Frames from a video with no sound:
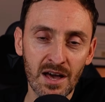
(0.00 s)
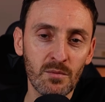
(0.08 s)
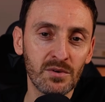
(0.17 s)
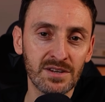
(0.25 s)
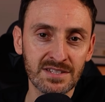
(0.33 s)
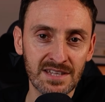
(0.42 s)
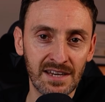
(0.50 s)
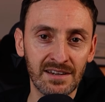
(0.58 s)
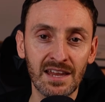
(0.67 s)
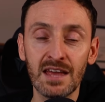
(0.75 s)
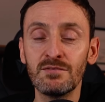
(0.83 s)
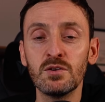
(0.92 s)
That one is
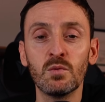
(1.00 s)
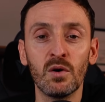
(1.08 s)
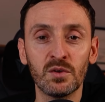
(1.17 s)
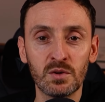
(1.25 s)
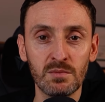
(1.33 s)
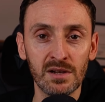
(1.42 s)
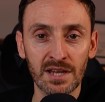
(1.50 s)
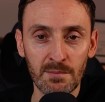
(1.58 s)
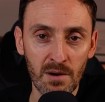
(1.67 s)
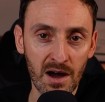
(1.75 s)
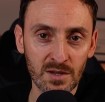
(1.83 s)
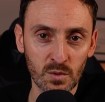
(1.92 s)
needed if you want to build a
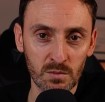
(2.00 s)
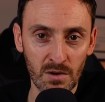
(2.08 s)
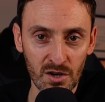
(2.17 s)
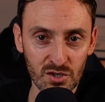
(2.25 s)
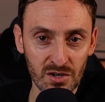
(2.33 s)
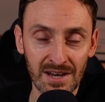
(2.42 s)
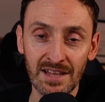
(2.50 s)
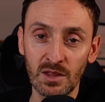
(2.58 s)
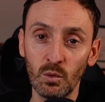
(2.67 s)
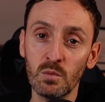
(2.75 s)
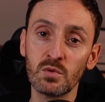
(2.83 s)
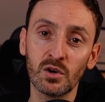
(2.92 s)
password manager like
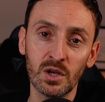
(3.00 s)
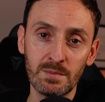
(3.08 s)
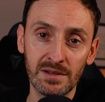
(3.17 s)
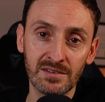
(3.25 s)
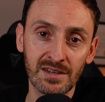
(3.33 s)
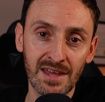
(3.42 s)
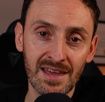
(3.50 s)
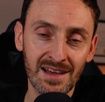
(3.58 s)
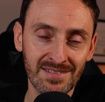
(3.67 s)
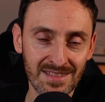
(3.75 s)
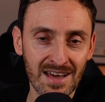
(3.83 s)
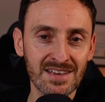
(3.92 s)
the one we're going to build today,
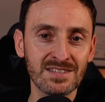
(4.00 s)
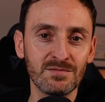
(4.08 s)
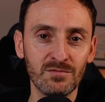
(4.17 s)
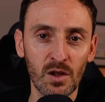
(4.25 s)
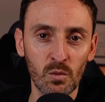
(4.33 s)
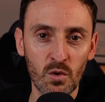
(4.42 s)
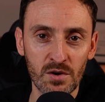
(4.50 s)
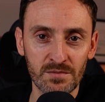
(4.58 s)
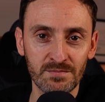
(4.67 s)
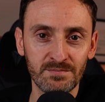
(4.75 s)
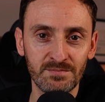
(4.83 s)
and that is Vaultwarden.